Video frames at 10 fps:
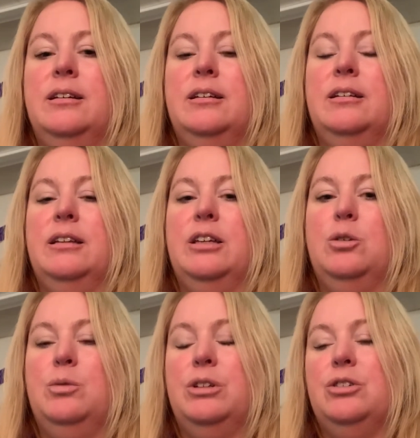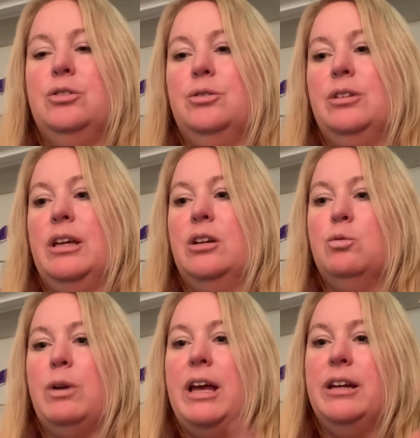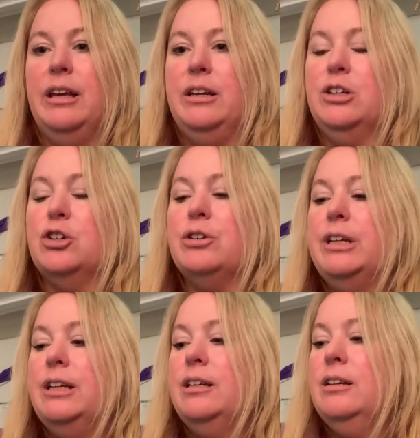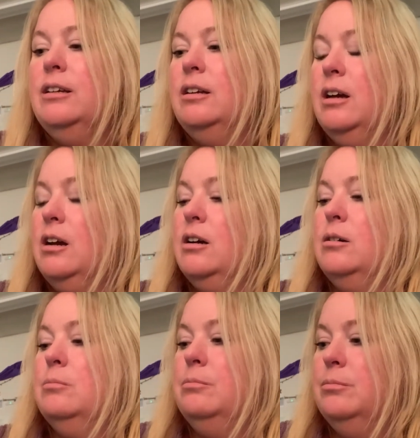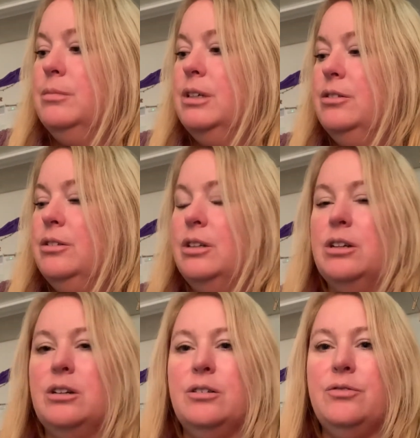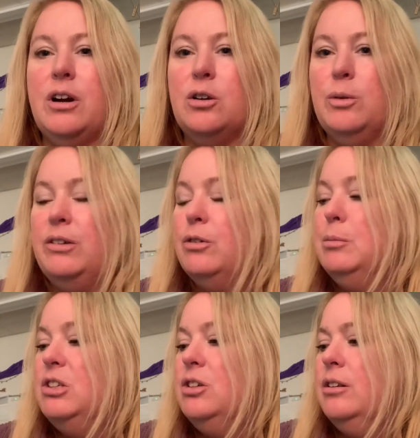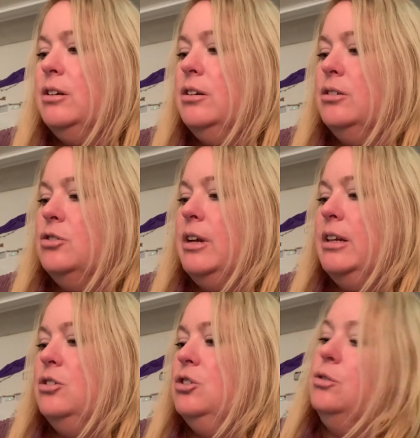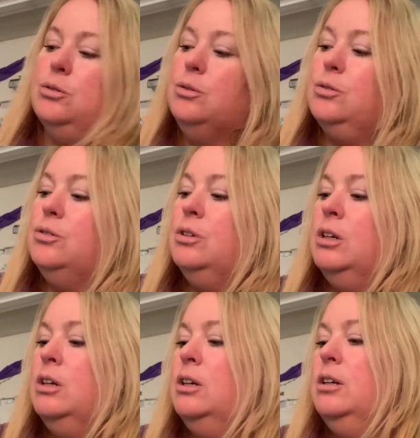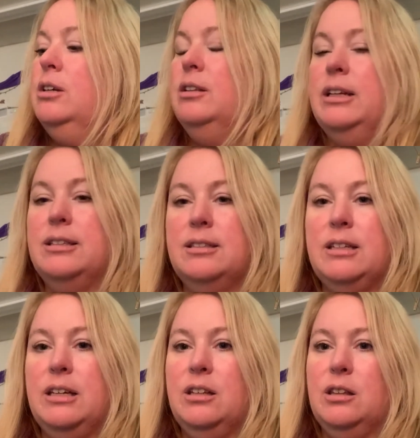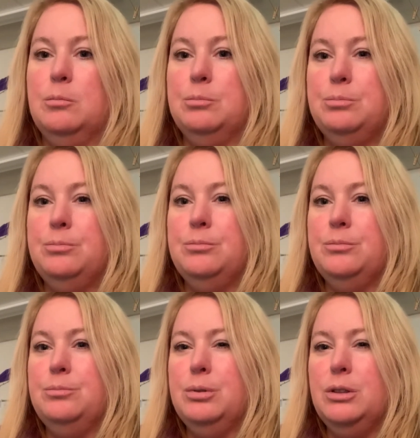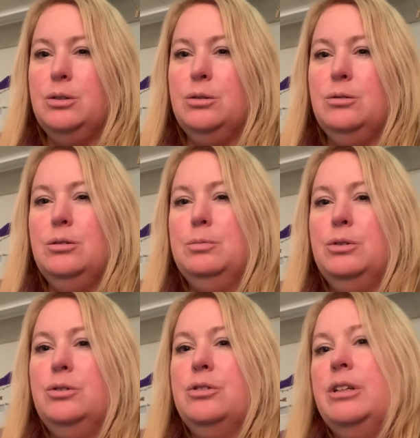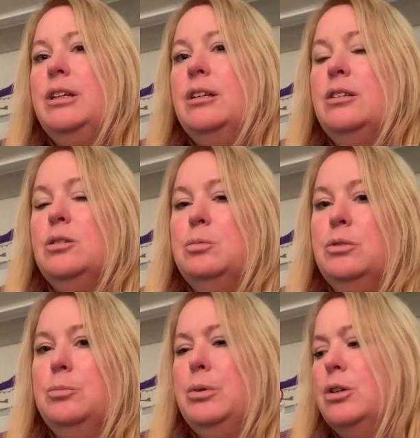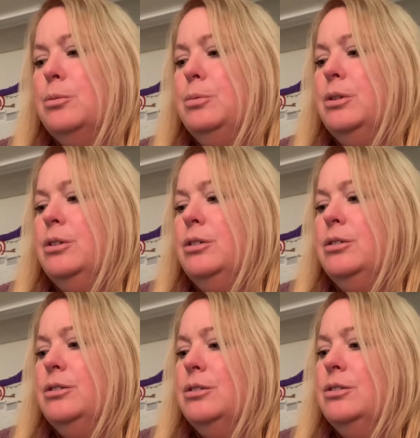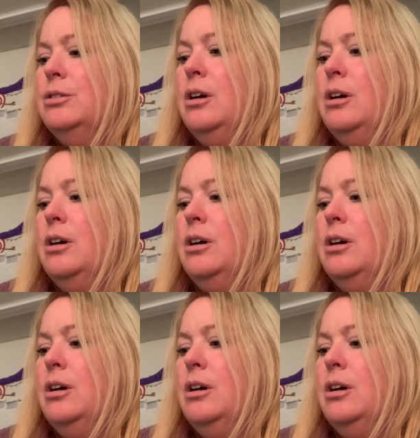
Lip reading: like you wouldn't choose like a red and a green because they're far away from each other. Try to choose, like, stay in the blues, blue greens, blue purples,